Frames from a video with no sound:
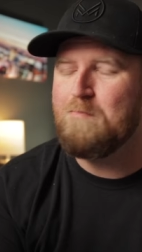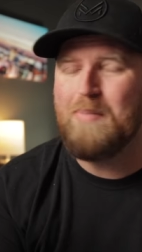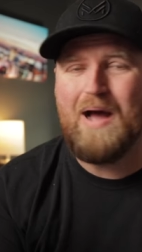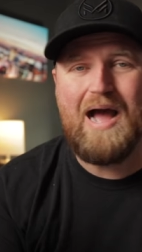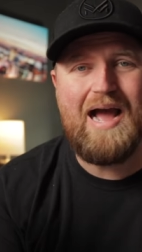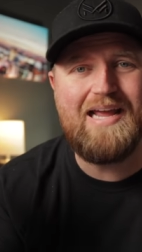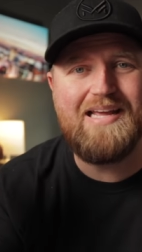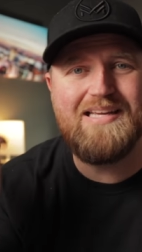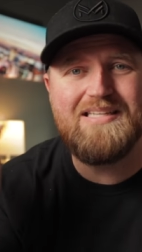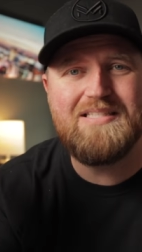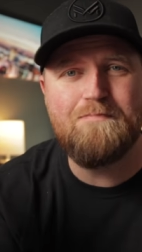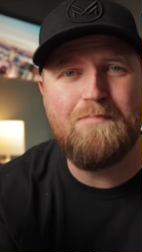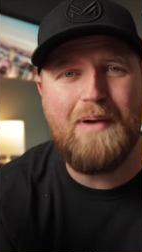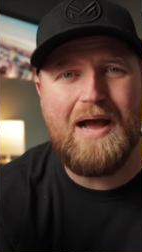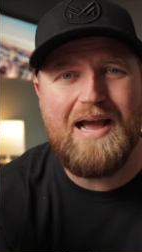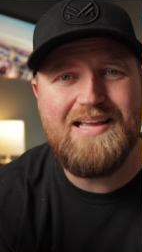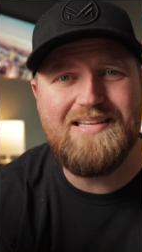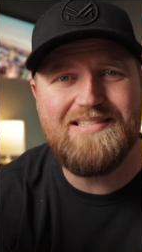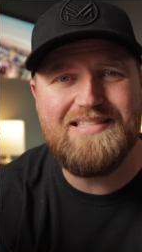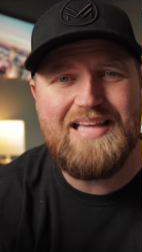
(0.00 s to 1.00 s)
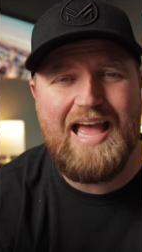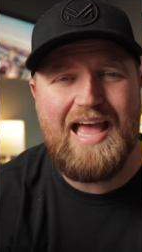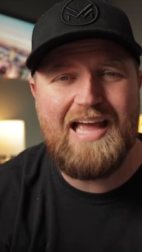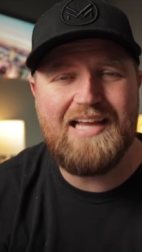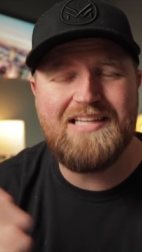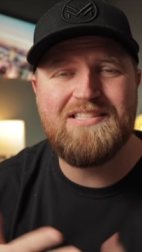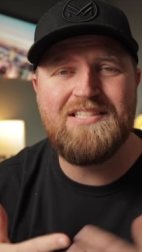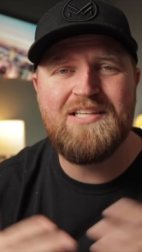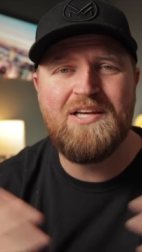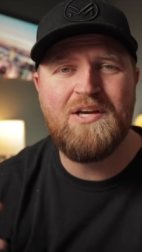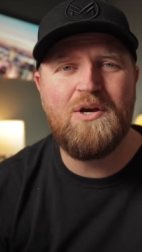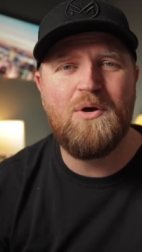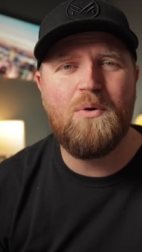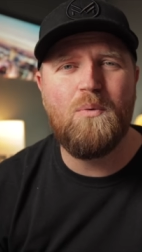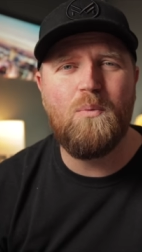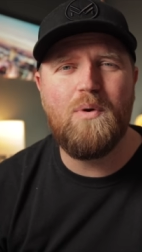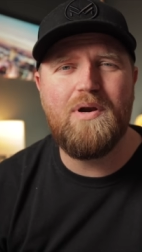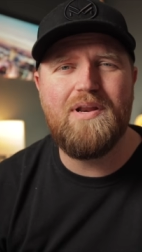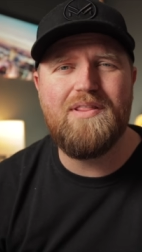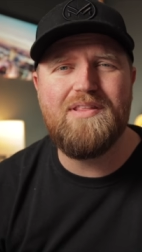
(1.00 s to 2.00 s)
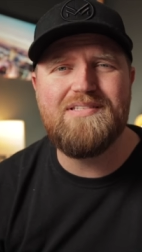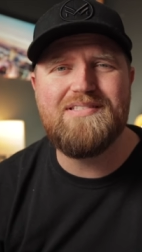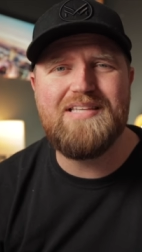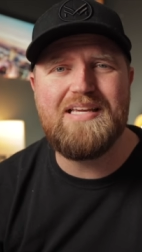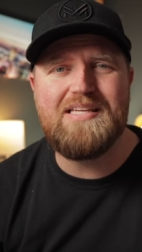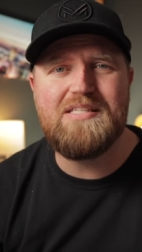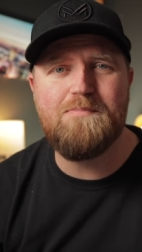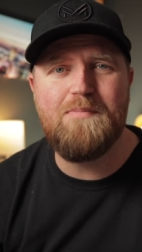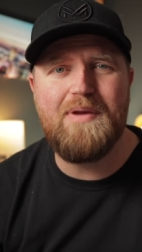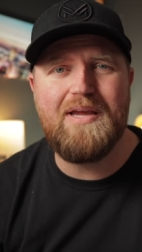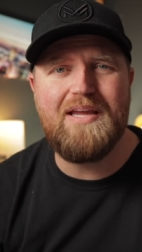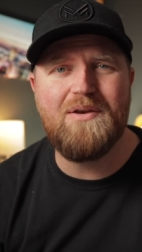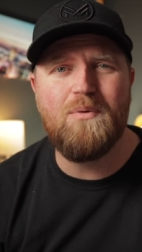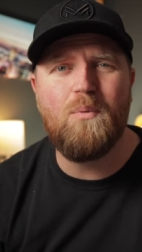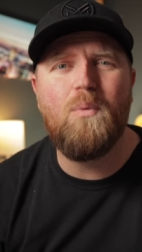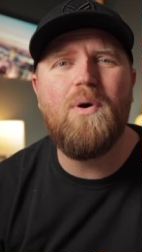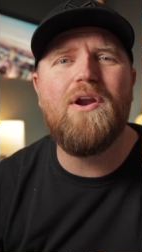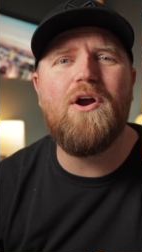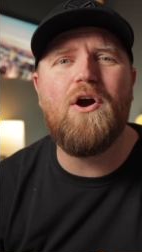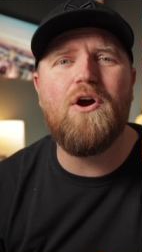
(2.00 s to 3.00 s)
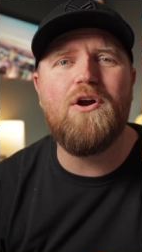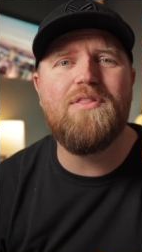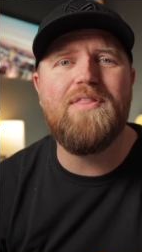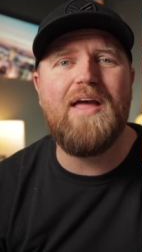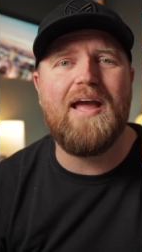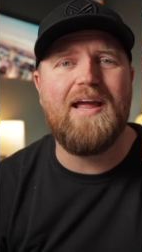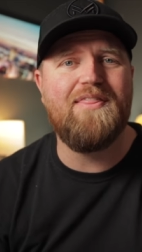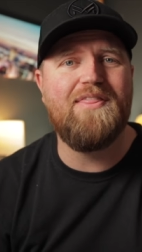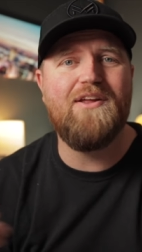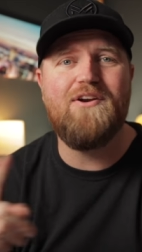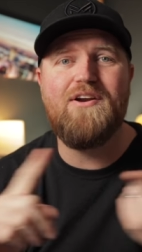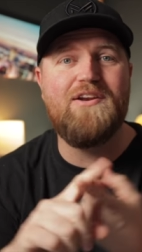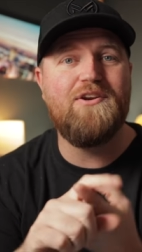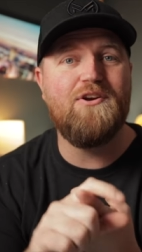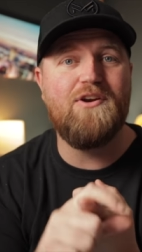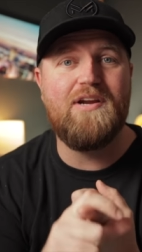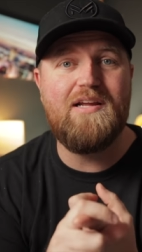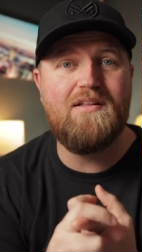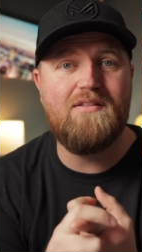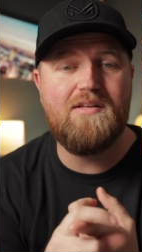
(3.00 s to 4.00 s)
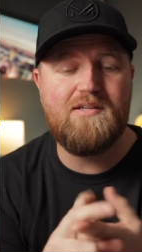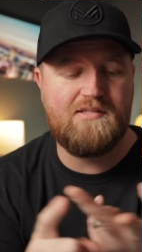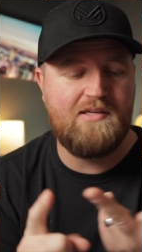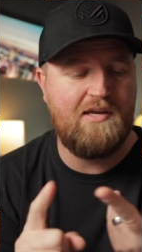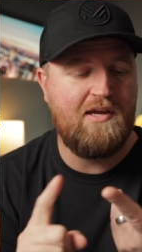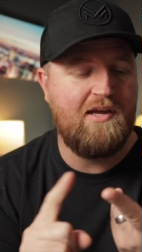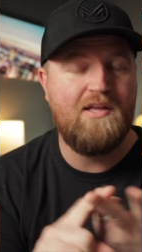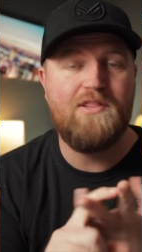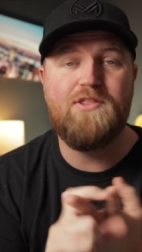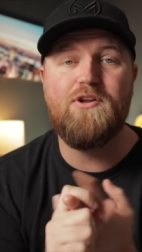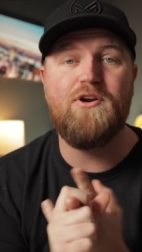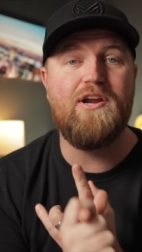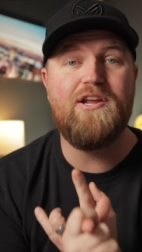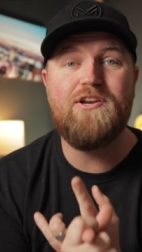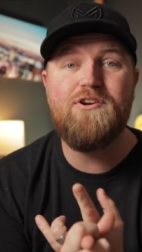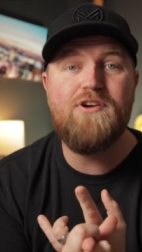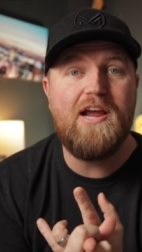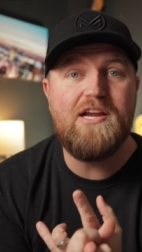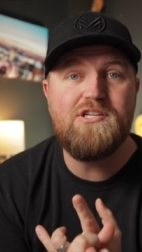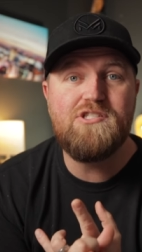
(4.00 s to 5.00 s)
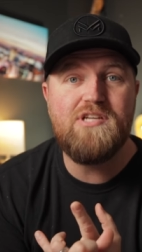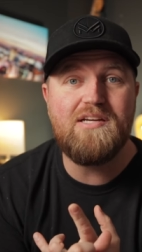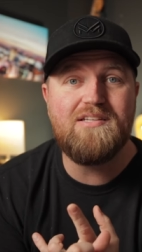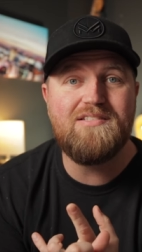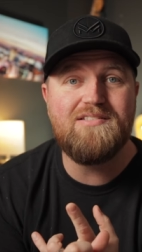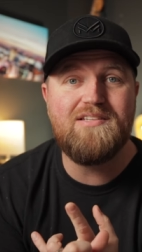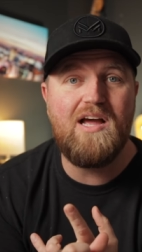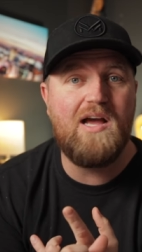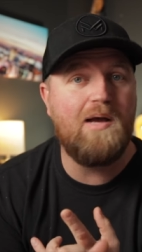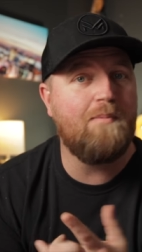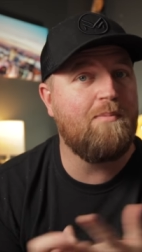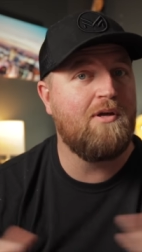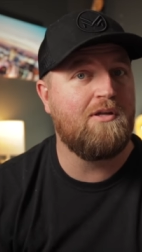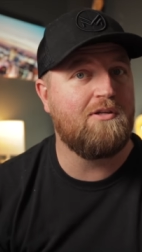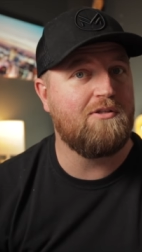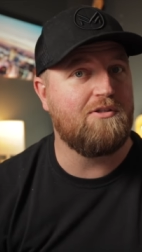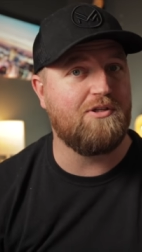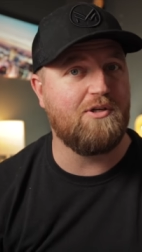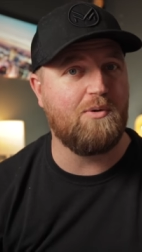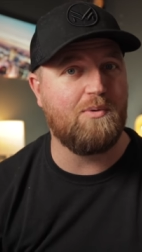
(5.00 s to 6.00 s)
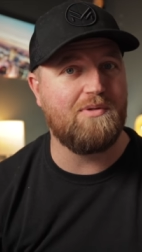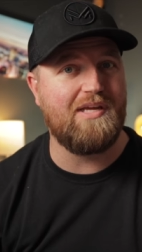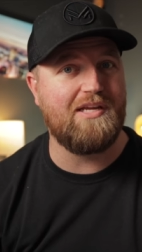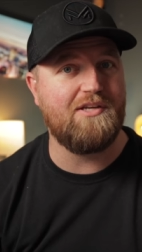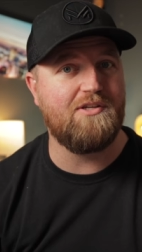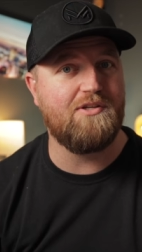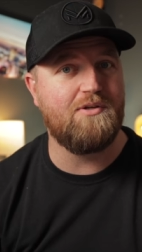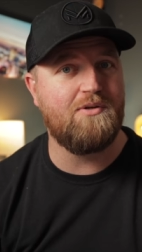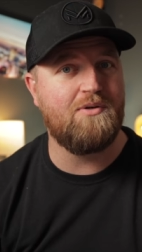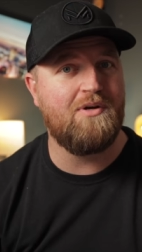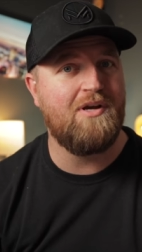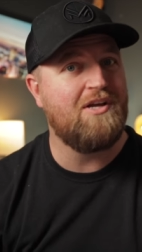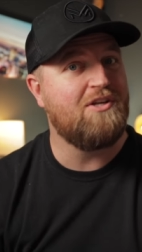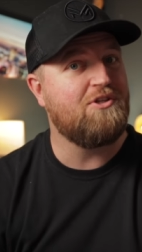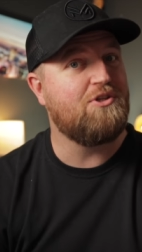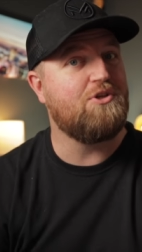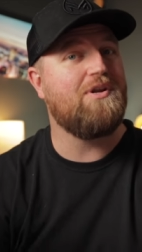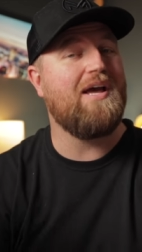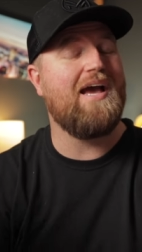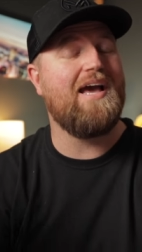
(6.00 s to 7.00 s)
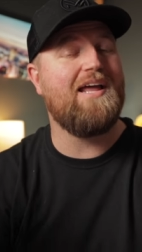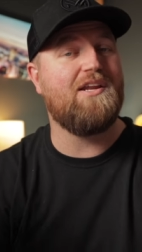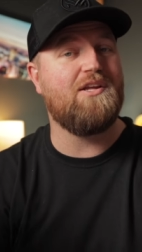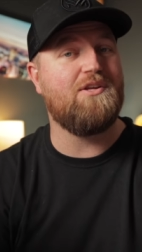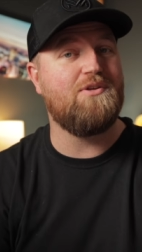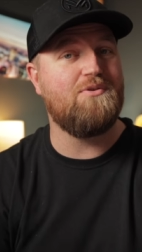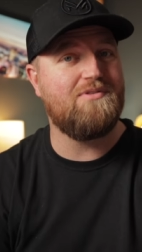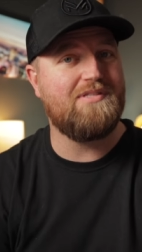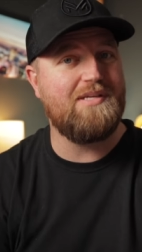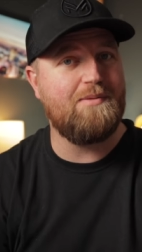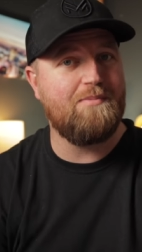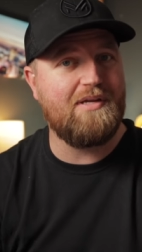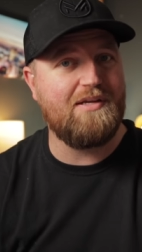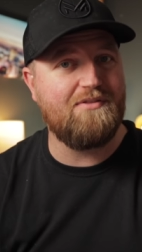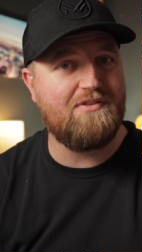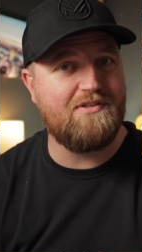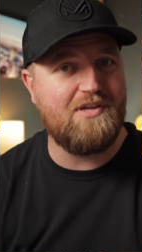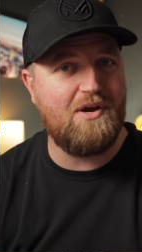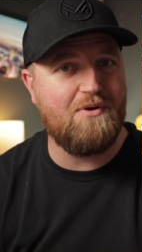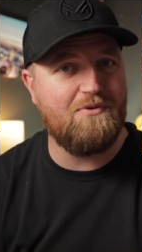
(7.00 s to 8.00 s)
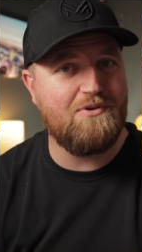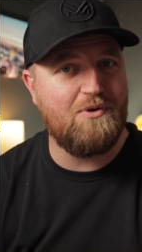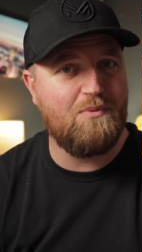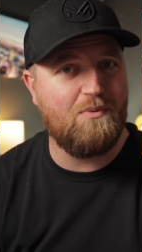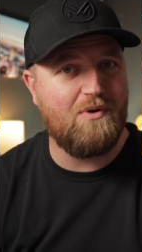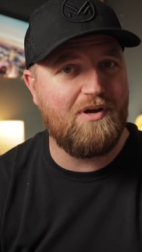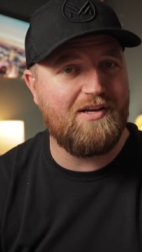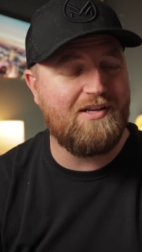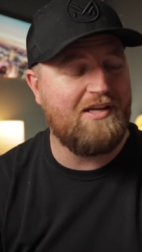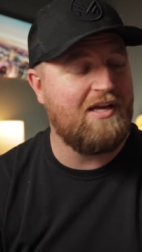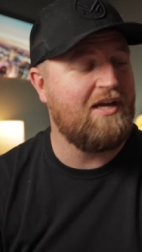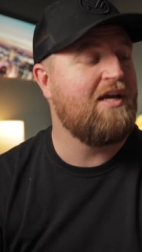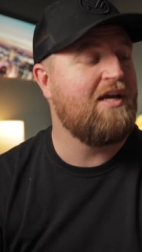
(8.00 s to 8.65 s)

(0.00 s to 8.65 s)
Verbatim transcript: bias, bias X. What do these things mean? What are they? They're in your helix, they're in your HX stomp. Do you know what they do? Do you know how to use them to get the tone you want?